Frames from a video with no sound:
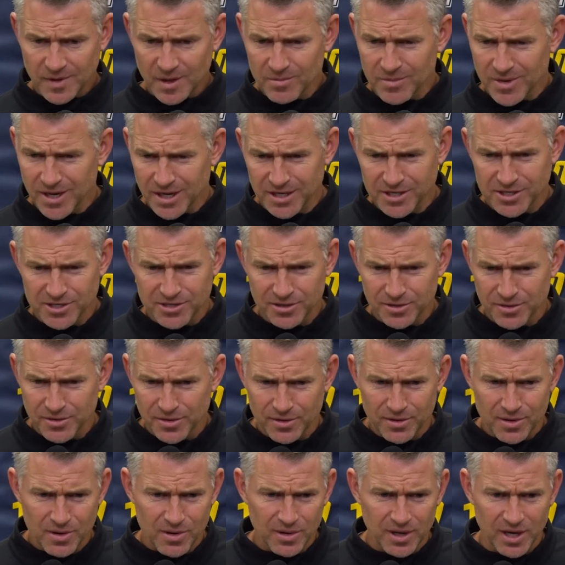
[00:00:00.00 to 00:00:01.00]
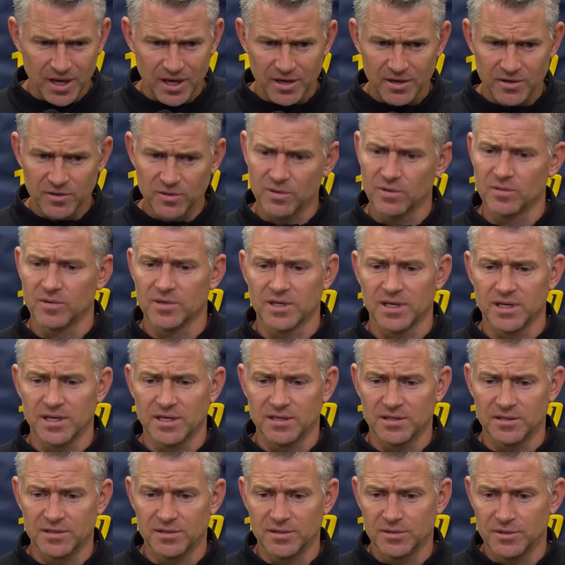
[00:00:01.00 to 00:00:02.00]
making sure they're okay and doing what they
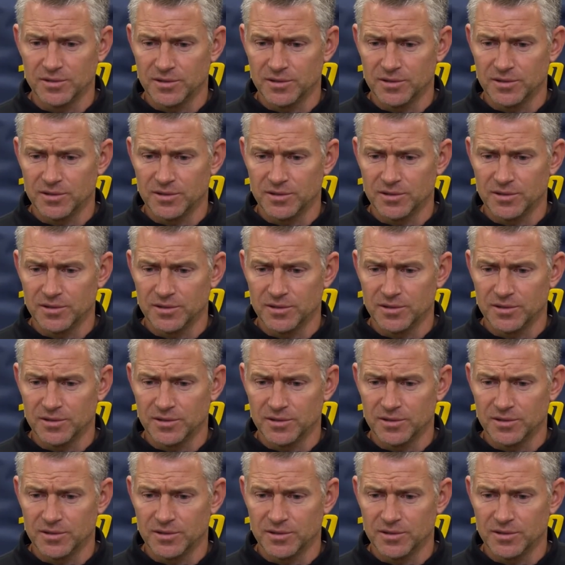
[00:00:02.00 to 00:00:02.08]
need to do.